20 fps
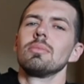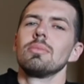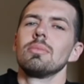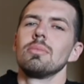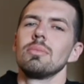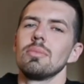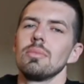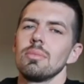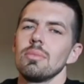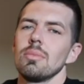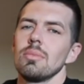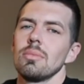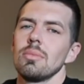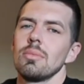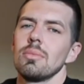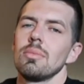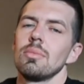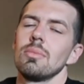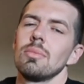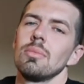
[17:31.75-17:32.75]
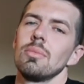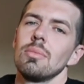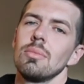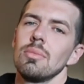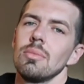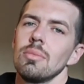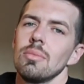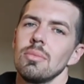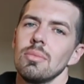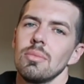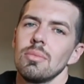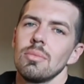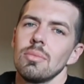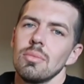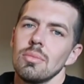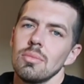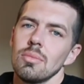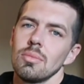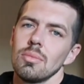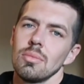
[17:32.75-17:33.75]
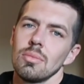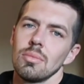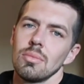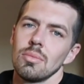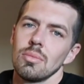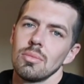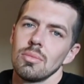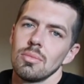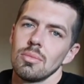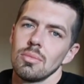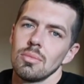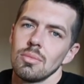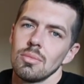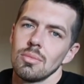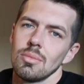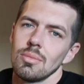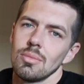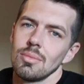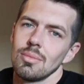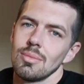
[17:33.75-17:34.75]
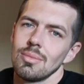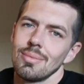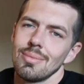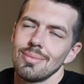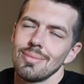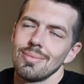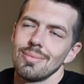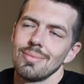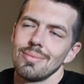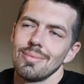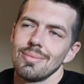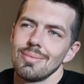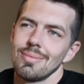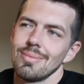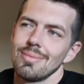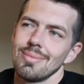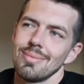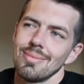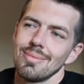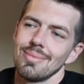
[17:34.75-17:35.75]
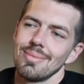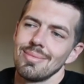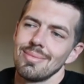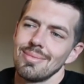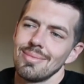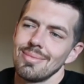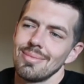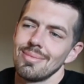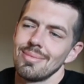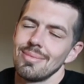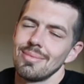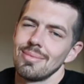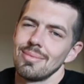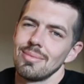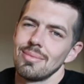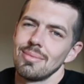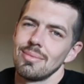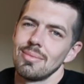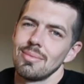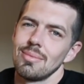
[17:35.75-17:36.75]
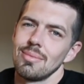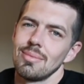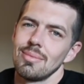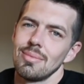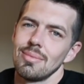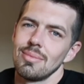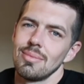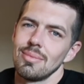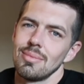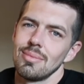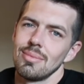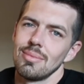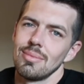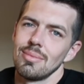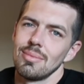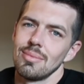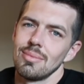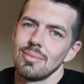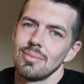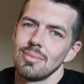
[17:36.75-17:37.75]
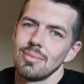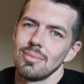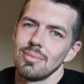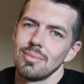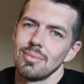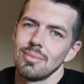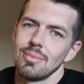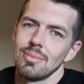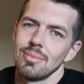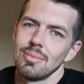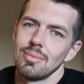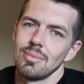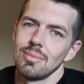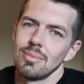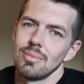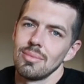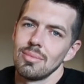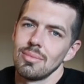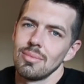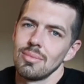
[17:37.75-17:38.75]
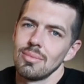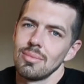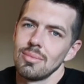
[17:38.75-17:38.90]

The person shown says nothing.